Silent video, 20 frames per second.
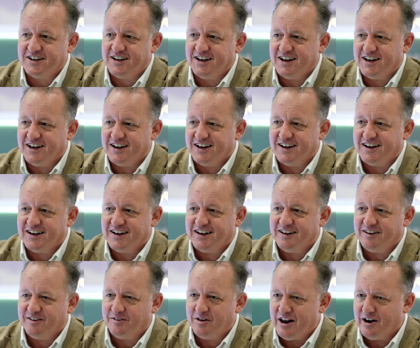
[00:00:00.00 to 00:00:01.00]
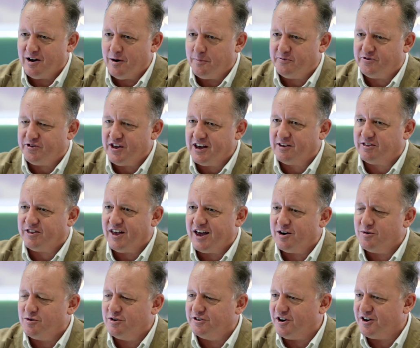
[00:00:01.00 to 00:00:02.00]
and I think then
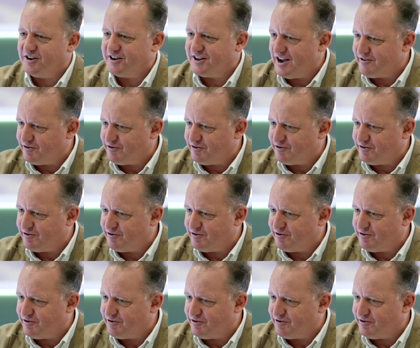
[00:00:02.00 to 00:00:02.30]
it was only